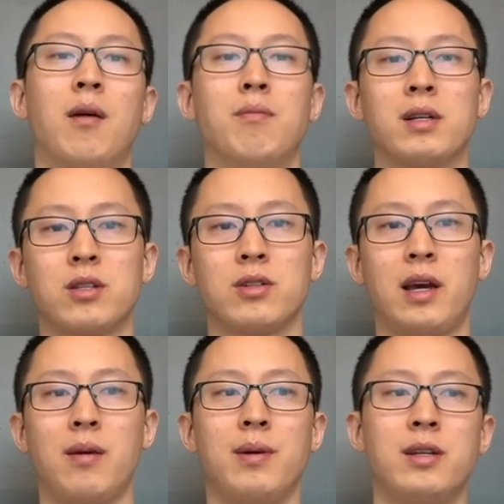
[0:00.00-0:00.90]
Muscle
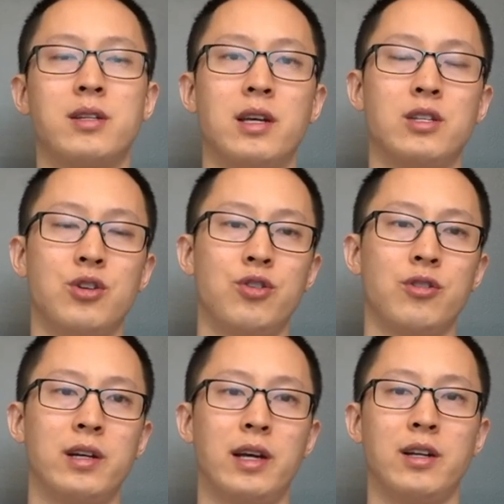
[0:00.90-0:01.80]
damage is
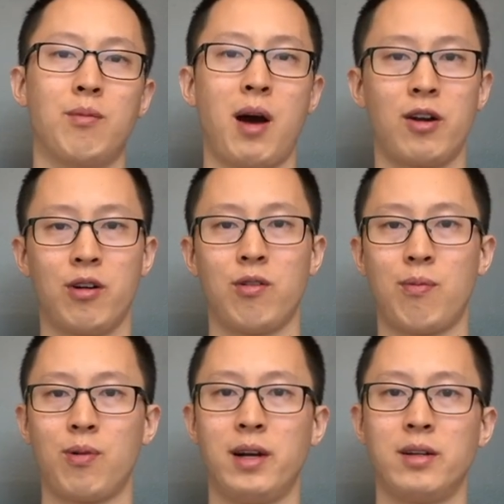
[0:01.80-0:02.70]
usually in your moderate
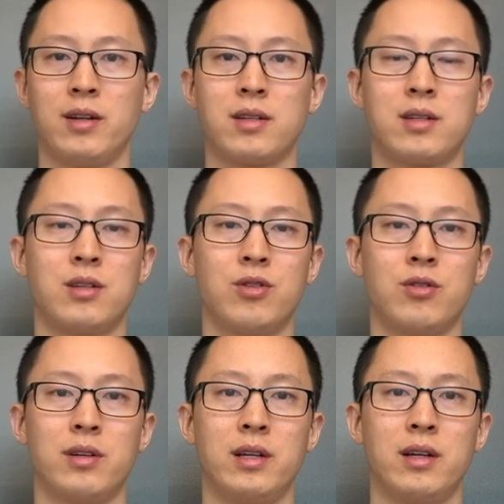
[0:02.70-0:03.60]
rep ranges,
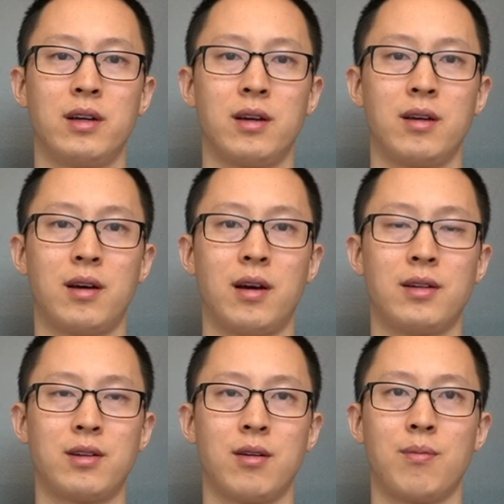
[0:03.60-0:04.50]
usually
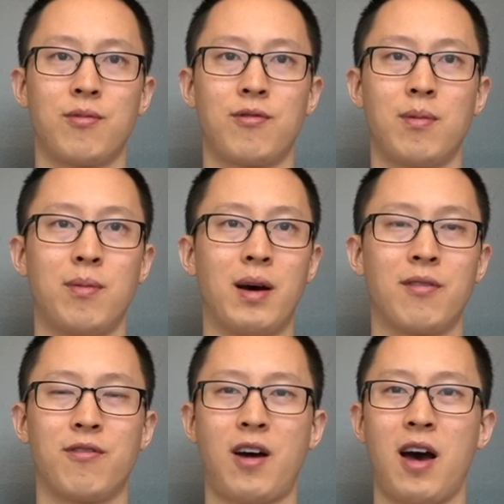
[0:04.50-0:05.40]
a term from
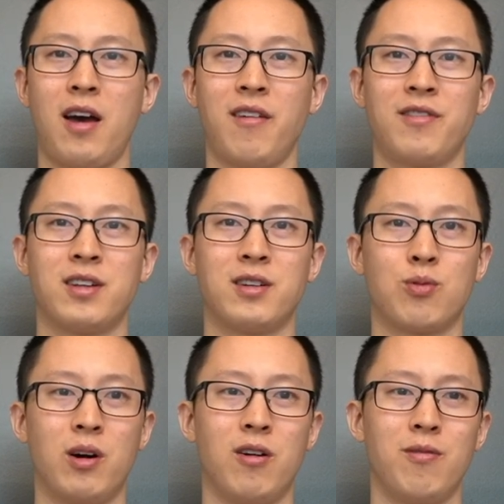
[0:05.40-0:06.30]
about 5 to
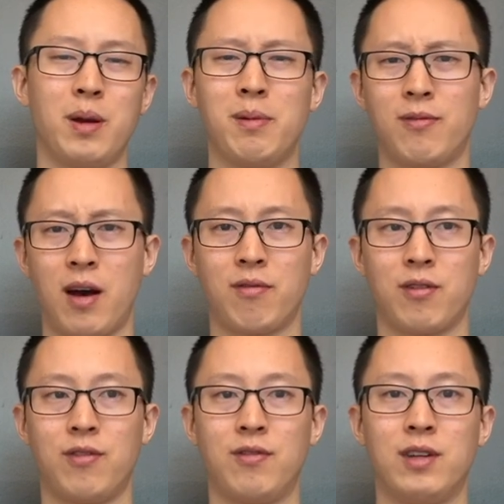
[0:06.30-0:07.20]
12, maybe 5
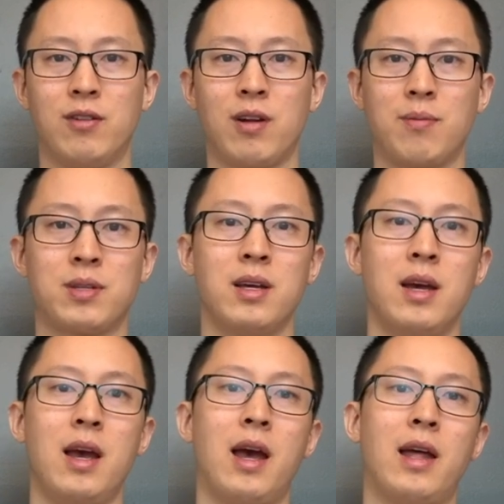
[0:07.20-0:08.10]
to 15 reps.
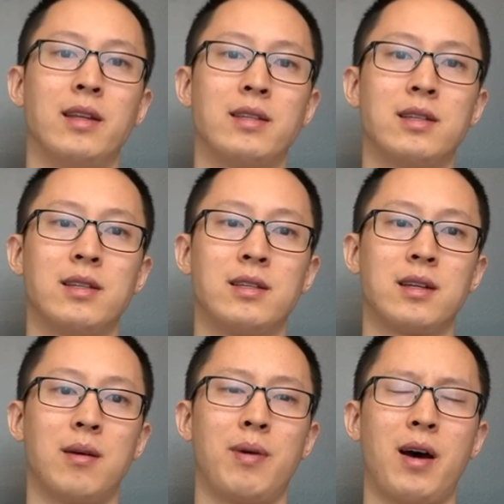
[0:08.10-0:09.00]
And this
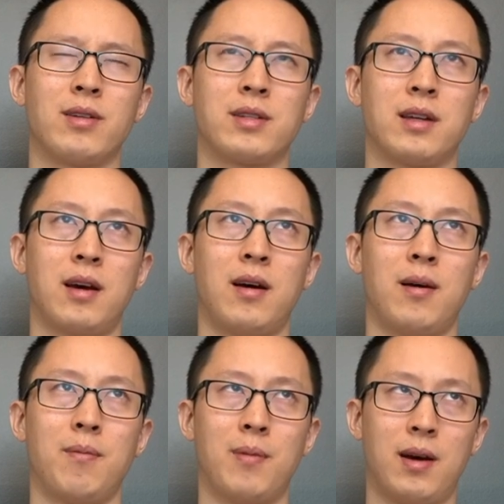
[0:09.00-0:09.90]
is about
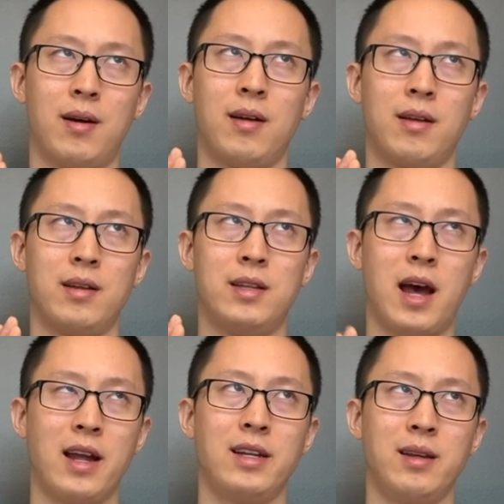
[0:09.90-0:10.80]

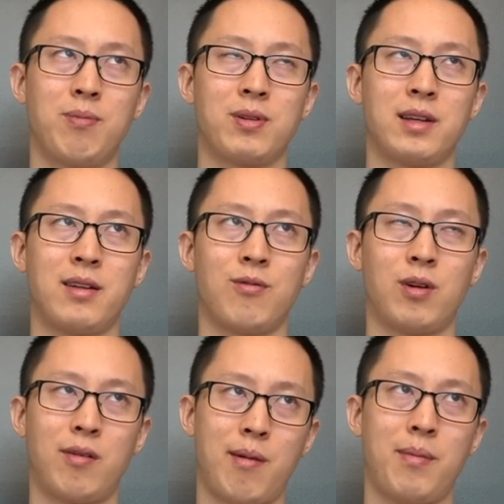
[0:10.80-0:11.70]
90%
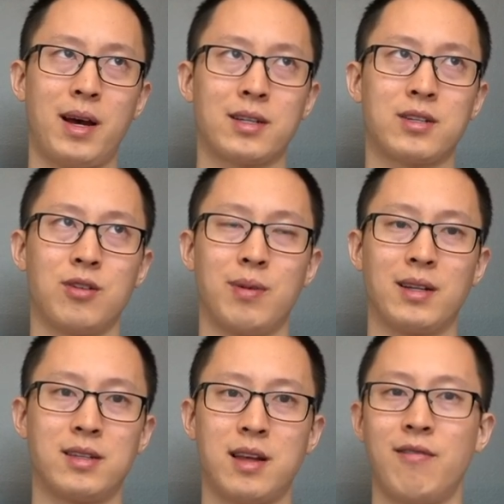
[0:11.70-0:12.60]
one rep max to
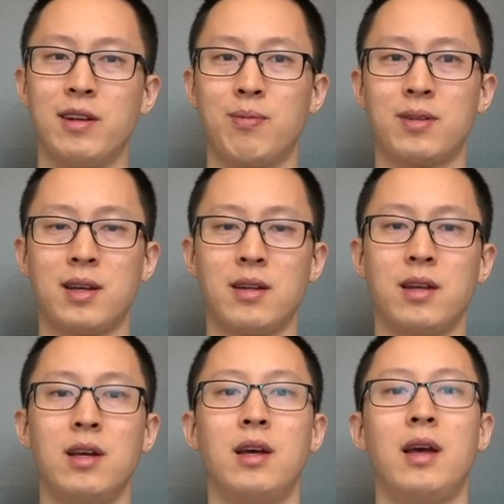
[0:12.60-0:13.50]
about
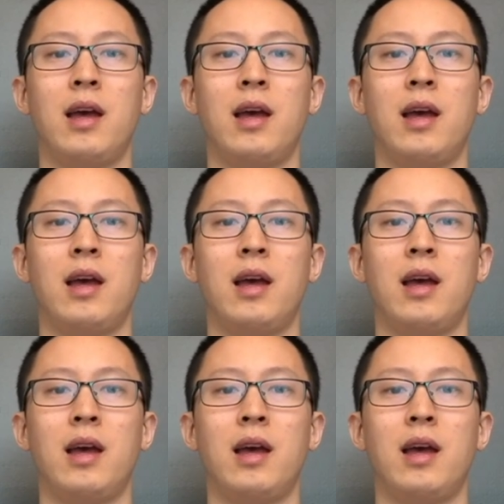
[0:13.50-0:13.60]
70%.